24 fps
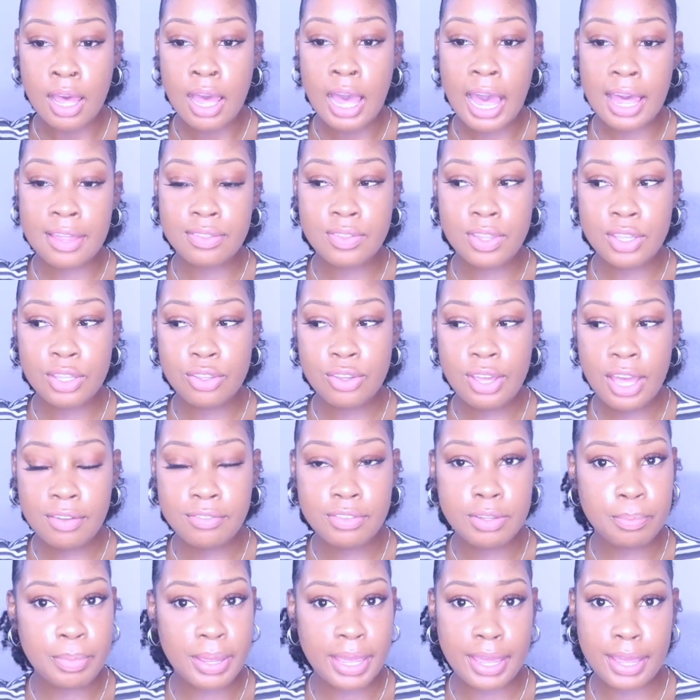I think you
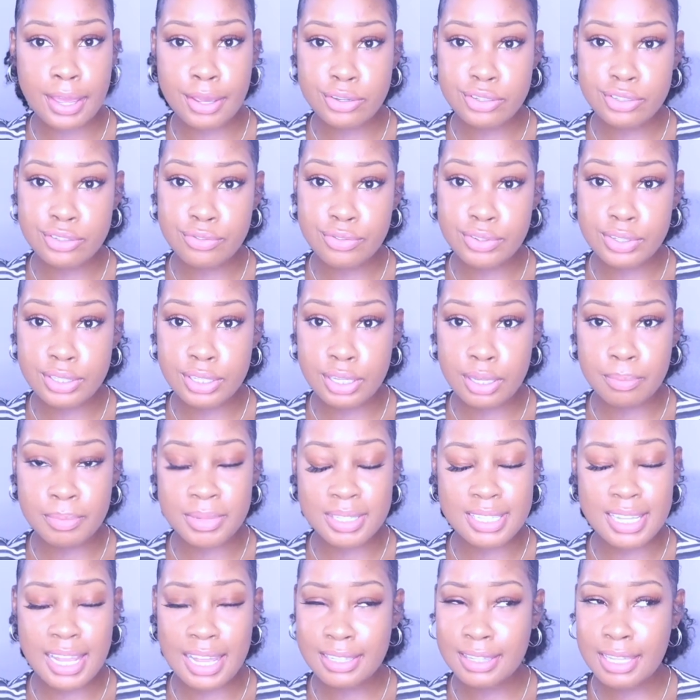have to pay extra for them.
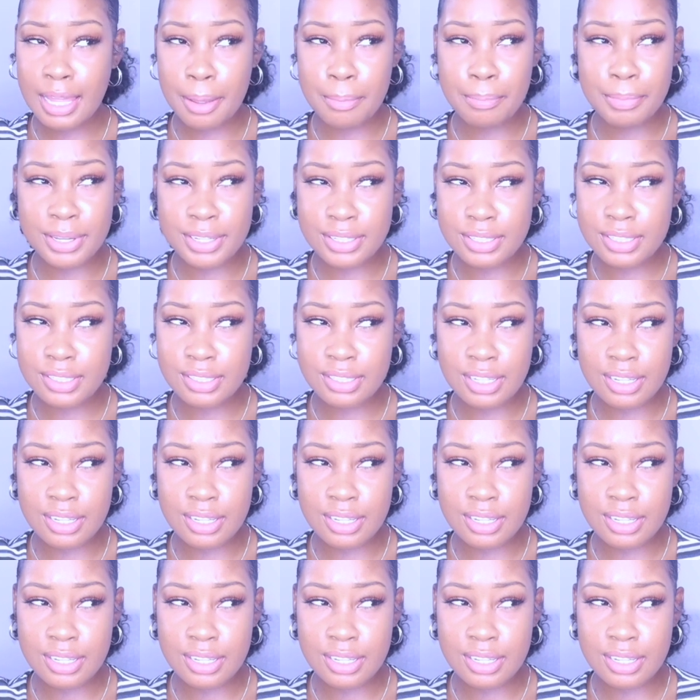It's not that much